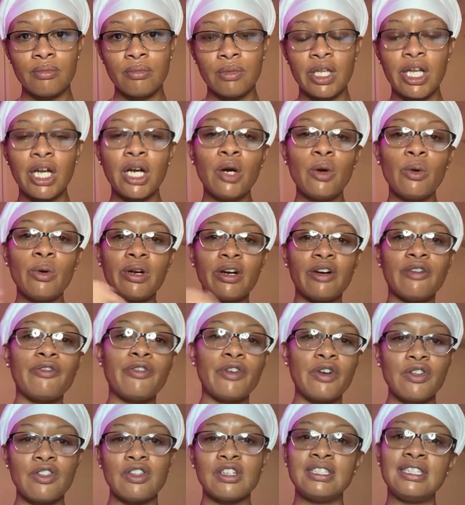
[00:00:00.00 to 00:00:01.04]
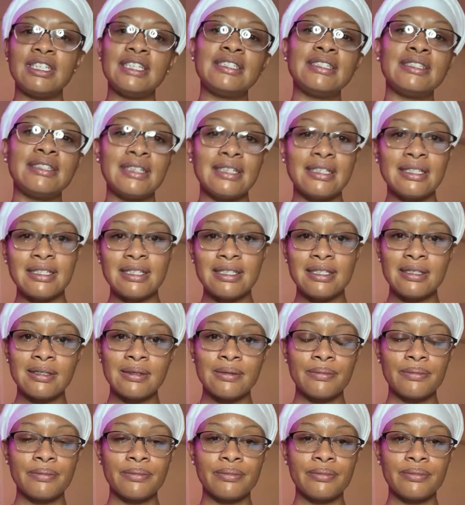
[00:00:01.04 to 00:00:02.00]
They're going a further distance.